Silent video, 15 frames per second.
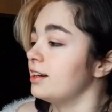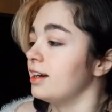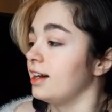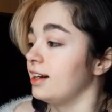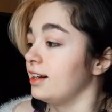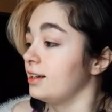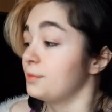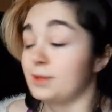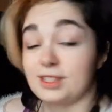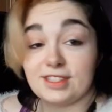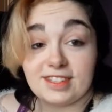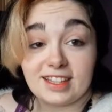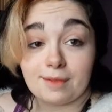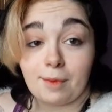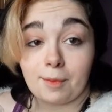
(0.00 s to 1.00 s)
what
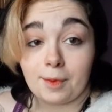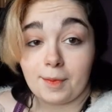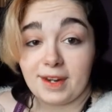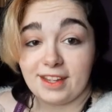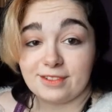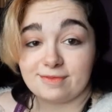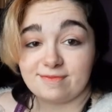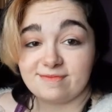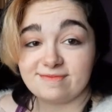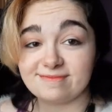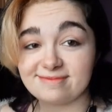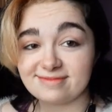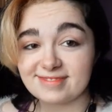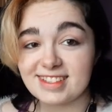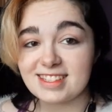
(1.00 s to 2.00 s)
you think about my video.
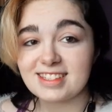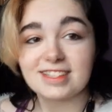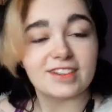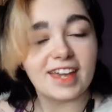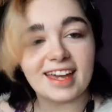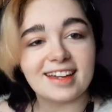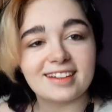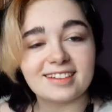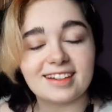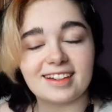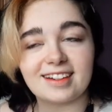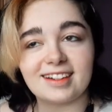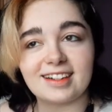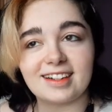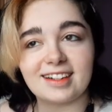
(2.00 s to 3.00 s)
So yeah,
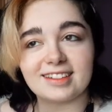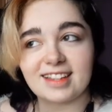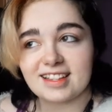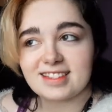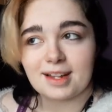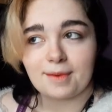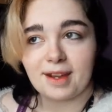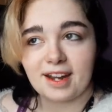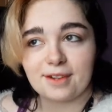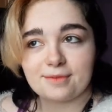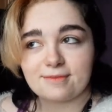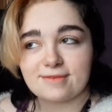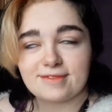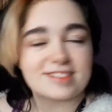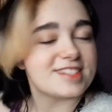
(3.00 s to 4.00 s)
that's all I
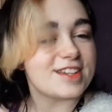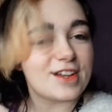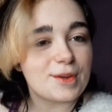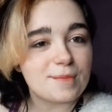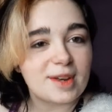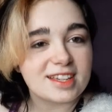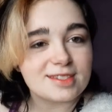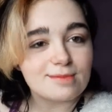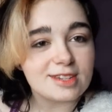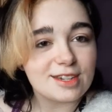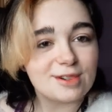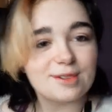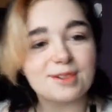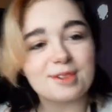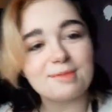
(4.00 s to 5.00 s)
know. See you all in my next
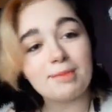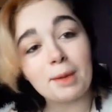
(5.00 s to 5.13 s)
video.